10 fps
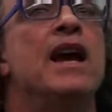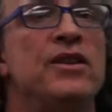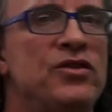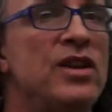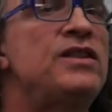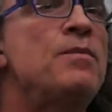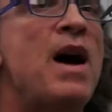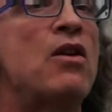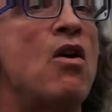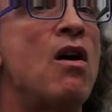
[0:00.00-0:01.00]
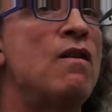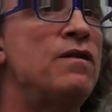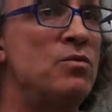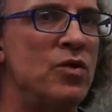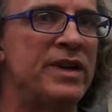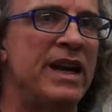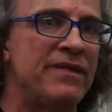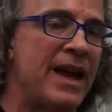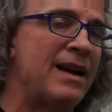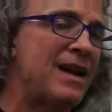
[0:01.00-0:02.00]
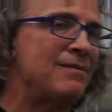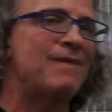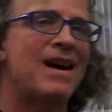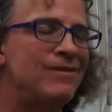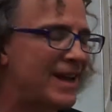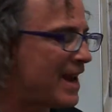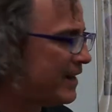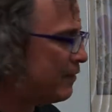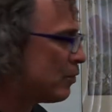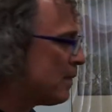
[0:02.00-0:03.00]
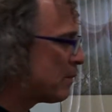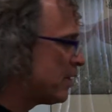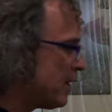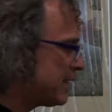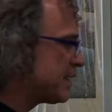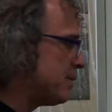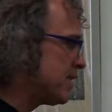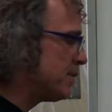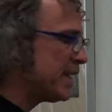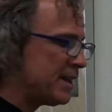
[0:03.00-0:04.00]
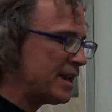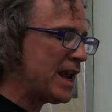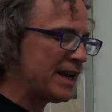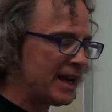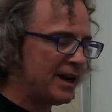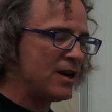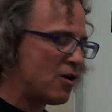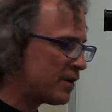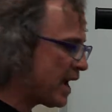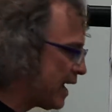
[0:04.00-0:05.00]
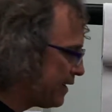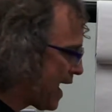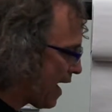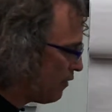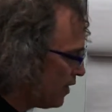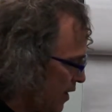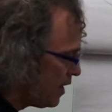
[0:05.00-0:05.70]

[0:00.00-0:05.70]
And just about all of them will get that. I can't even remember the last time somebody can't get it. Okay, now,